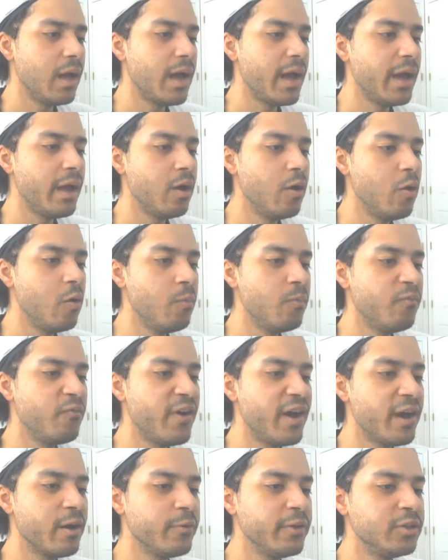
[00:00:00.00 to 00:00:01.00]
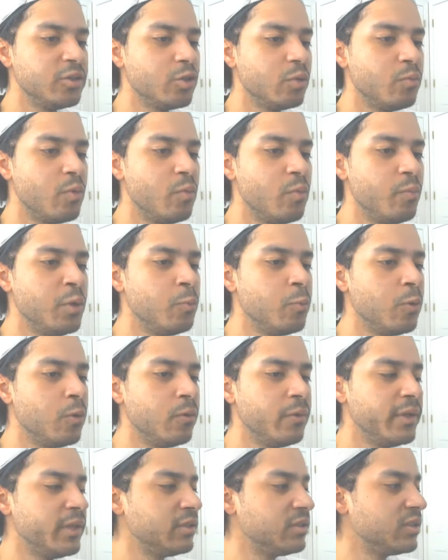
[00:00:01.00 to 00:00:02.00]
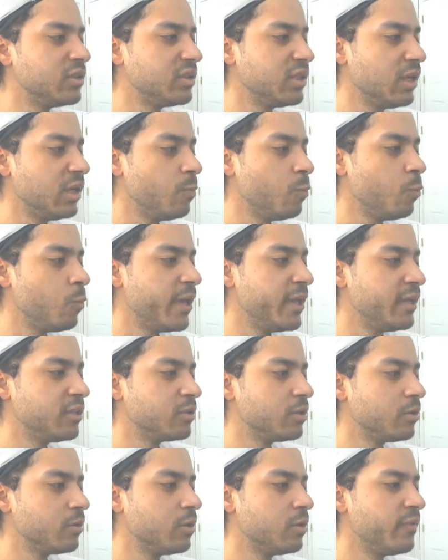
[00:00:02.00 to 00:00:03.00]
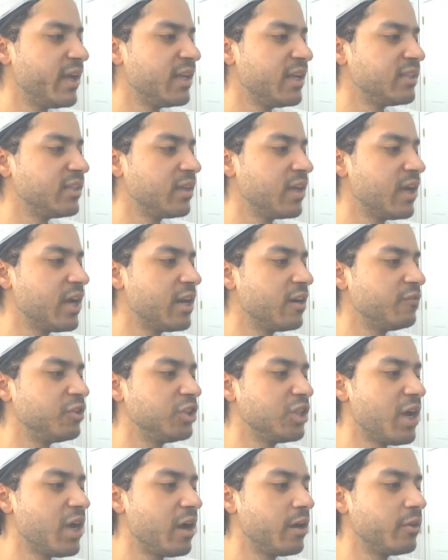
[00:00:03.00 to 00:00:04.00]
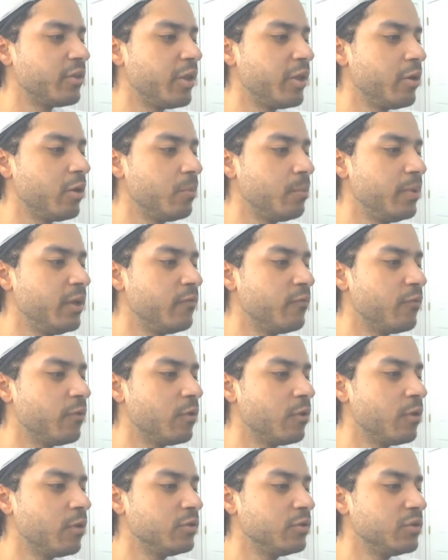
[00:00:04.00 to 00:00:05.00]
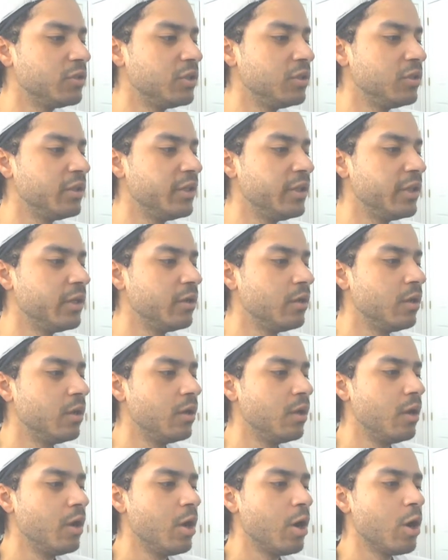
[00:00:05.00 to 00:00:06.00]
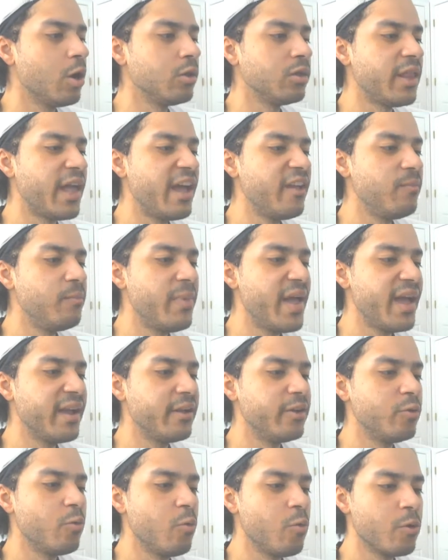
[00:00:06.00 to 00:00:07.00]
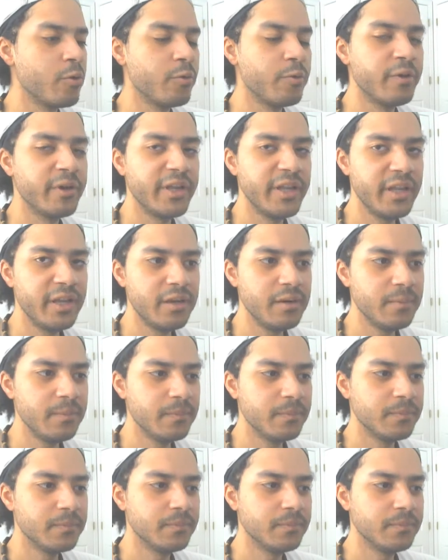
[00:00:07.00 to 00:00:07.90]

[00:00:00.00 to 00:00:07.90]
I hope firing Tomomi will in some way serve as a kind of shock therapy for her to get her life back in order again.